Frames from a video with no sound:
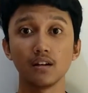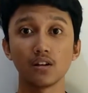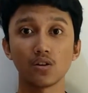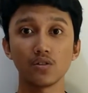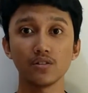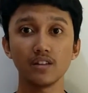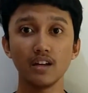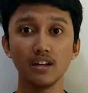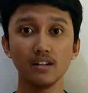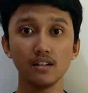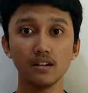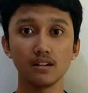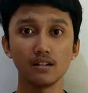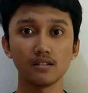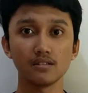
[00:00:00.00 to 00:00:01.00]

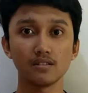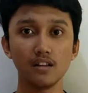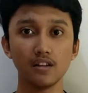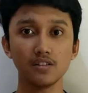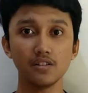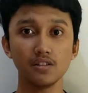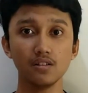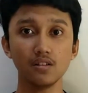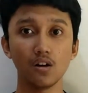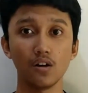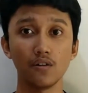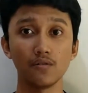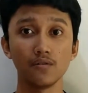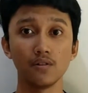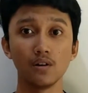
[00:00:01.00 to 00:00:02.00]
containing a selection
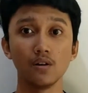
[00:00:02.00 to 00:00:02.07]
of